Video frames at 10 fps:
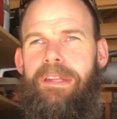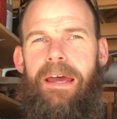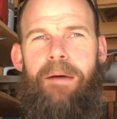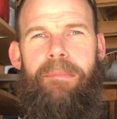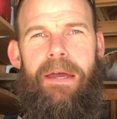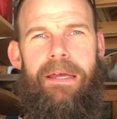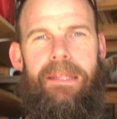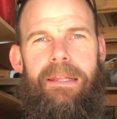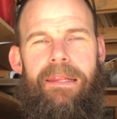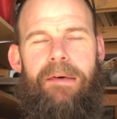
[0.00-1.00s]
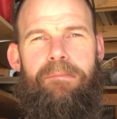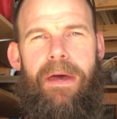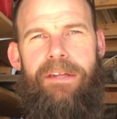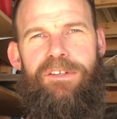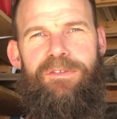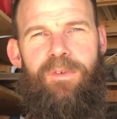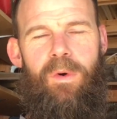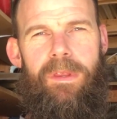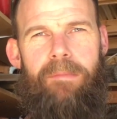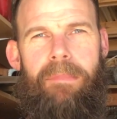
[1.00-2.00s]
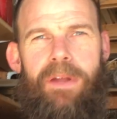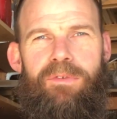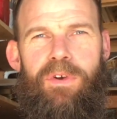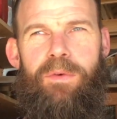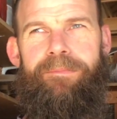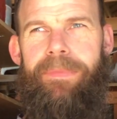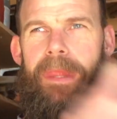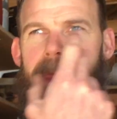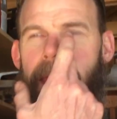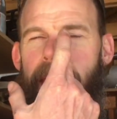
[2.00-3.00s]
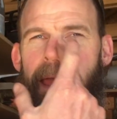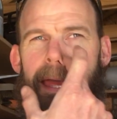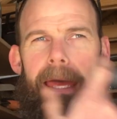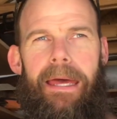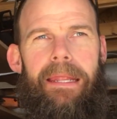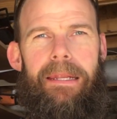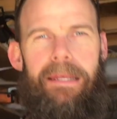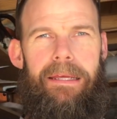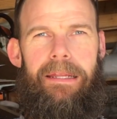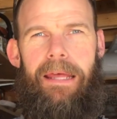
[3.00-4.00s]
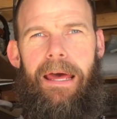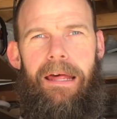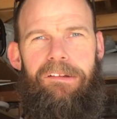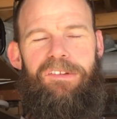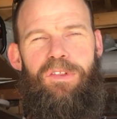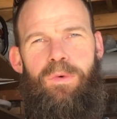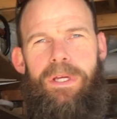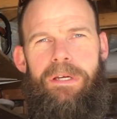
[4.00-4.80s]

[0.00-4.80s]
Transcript: Today I'm making the bench for the mudroom, and it has 3